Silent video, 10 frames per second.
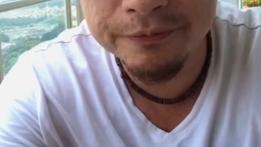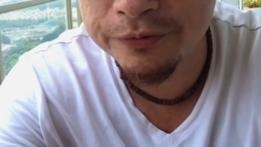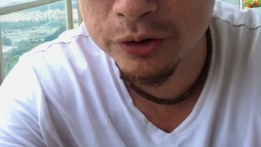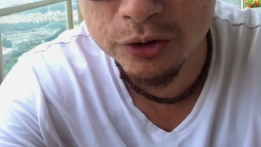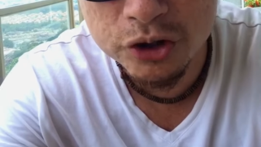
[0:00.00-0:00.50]

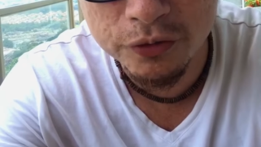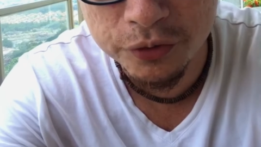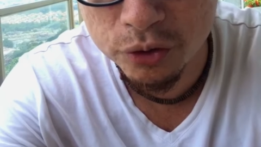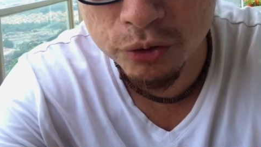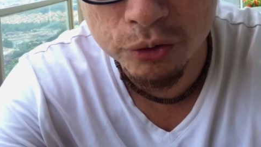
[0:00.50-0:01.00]
For those of
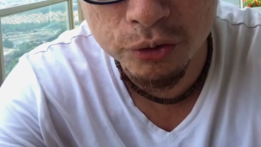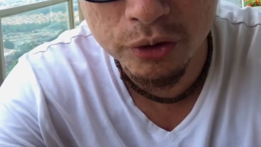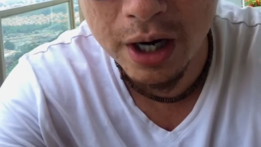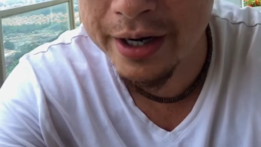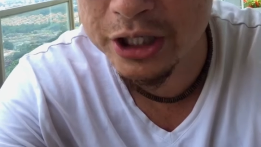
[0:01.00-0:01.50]
you
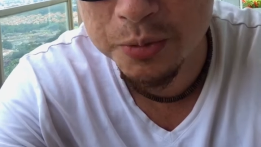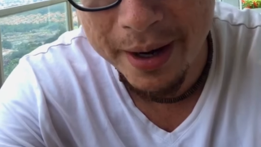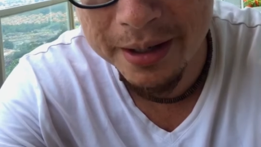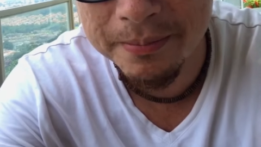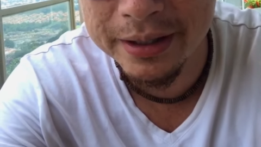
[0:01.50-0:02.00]
who are
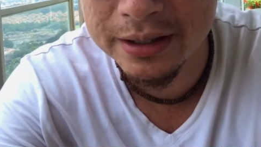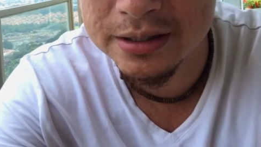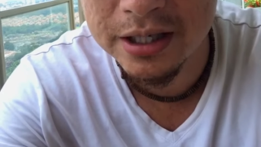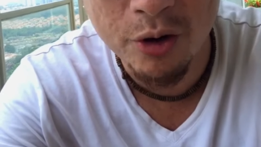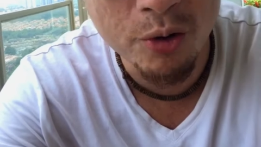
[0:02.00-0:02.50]
inspired by
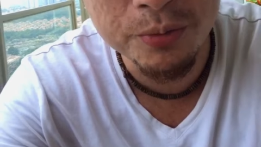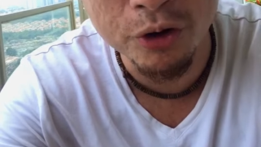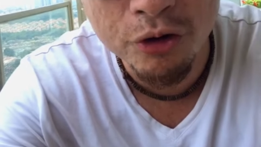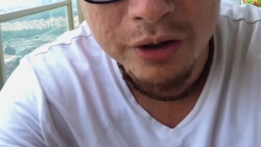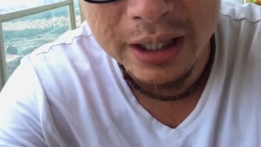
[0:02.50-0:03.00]
this, I hope
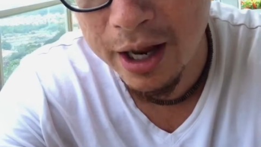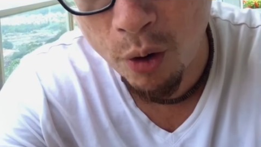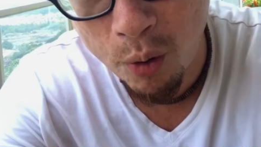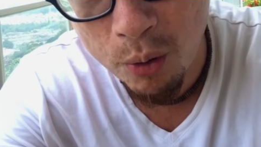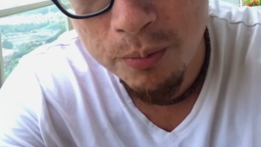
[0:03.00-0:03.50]
you cook it at
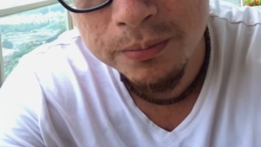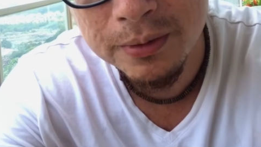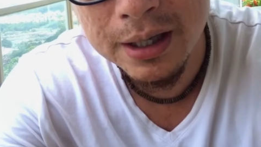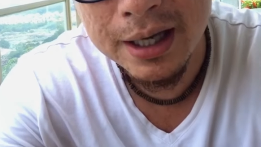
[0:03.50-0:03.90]
home.